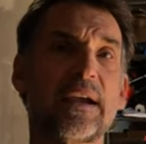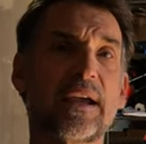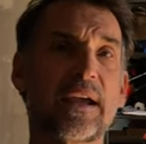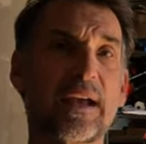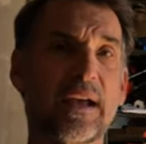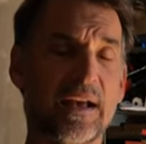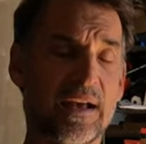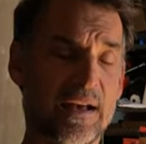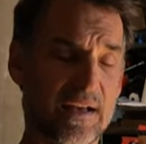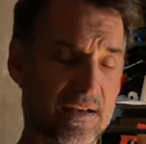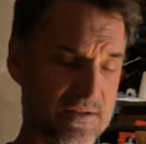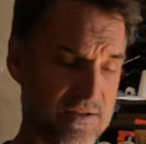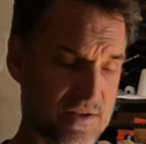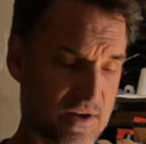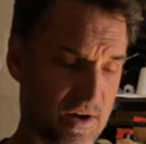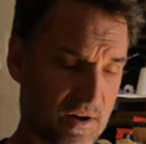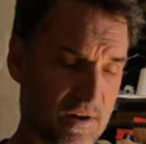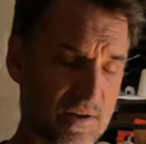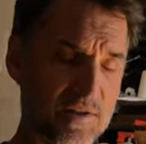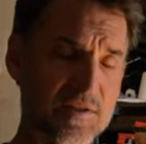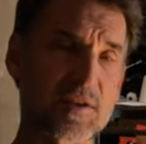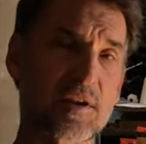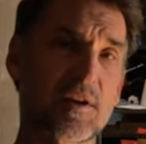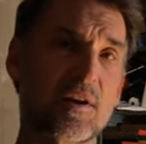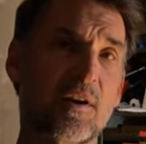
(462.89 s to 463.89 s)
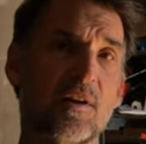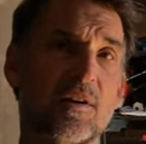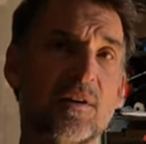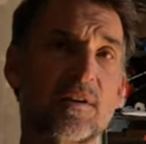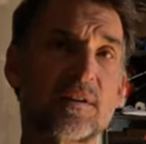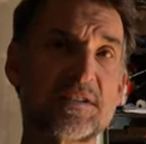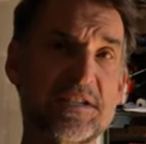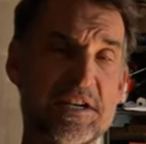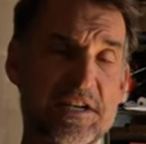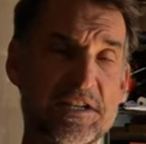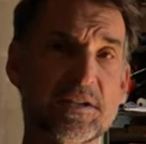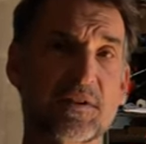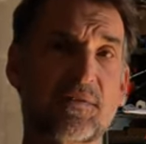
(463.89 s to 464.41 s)
And also the other
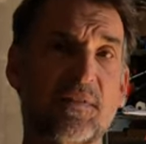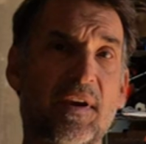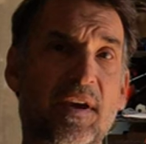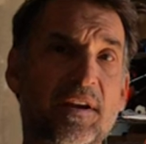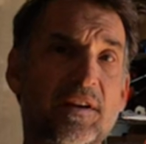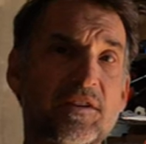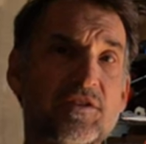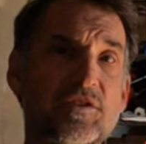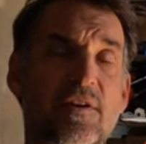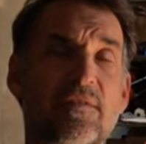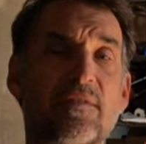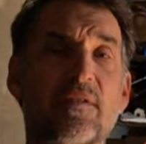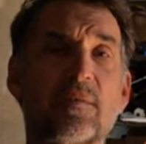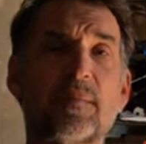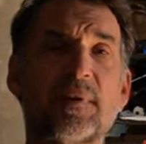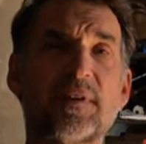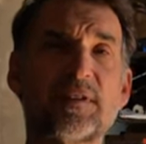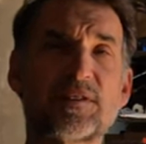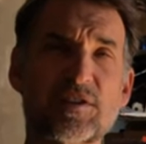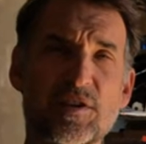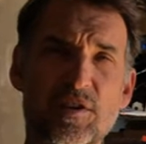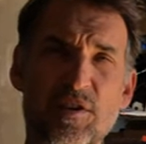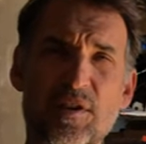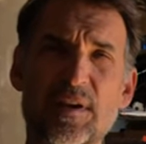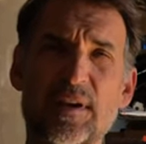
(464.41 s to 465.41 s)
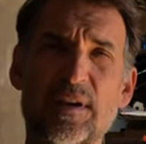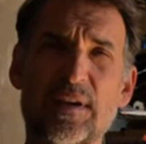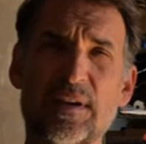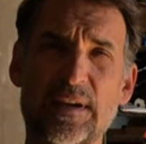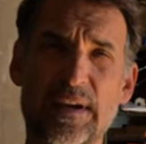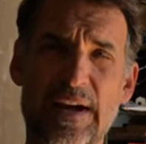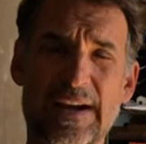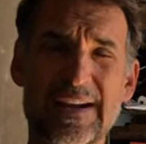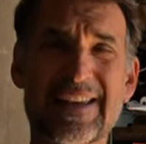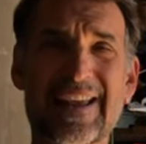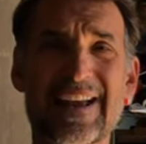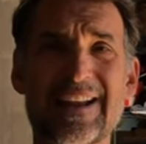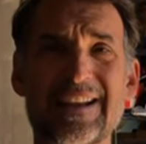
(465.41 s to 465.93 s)
disadvantage of them is
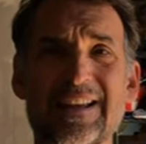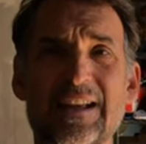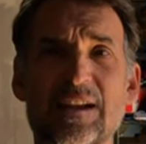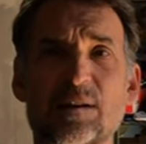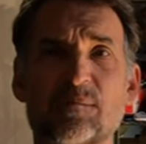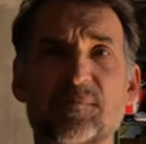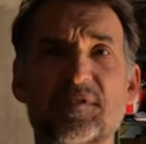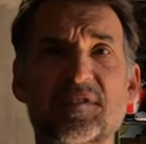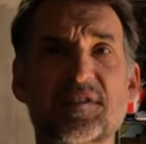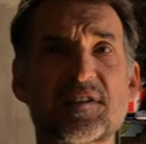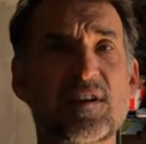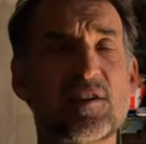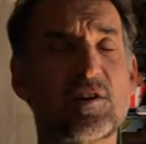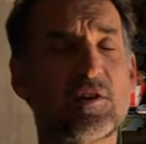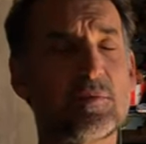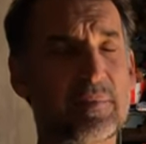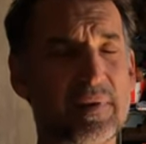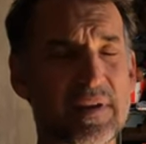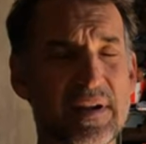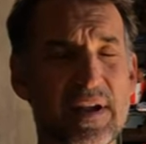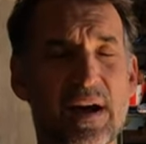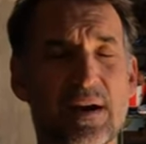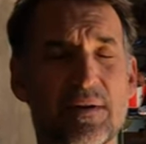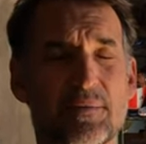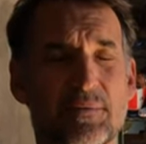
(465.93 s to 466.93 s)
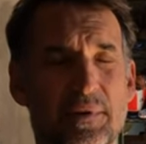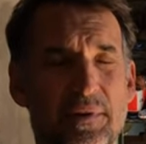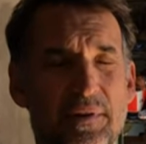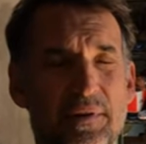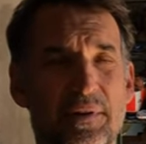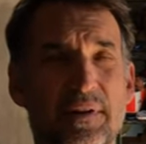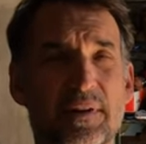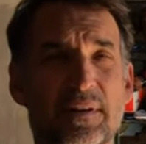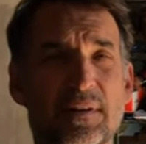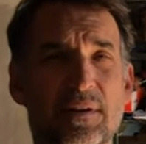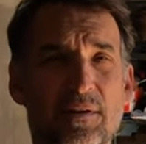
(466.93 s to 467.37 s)
I can get them sealed, but not really.